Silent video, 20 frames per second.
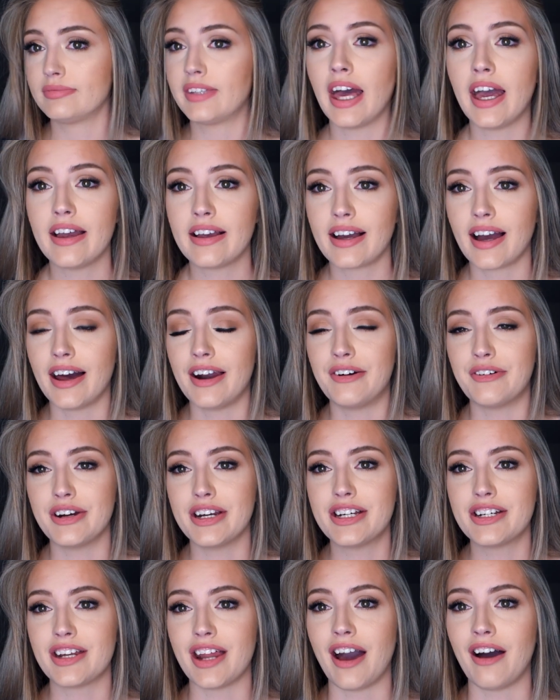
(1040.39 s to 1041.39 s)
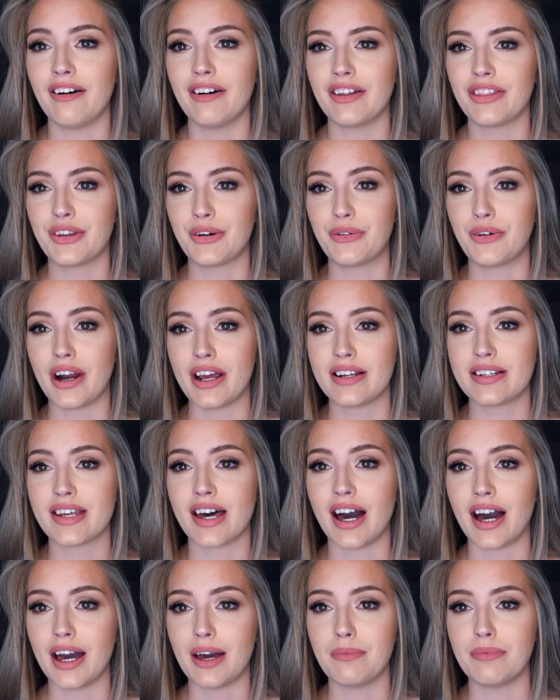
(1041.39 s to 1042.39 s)
They kind of reached out at the right
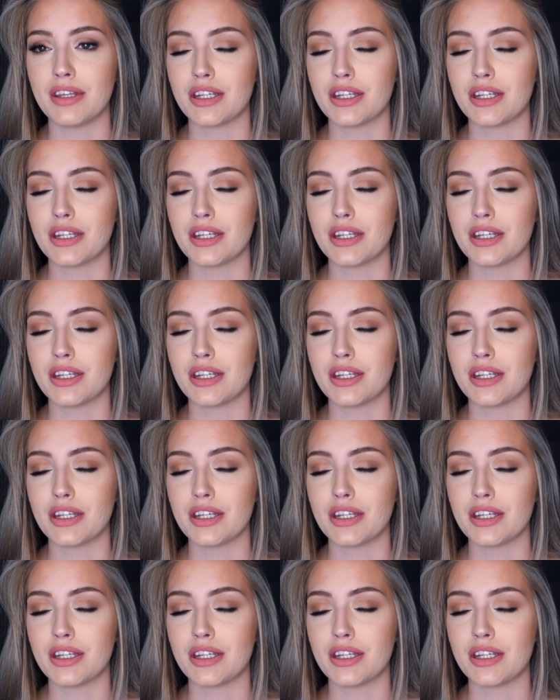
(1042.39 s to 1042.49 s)
time.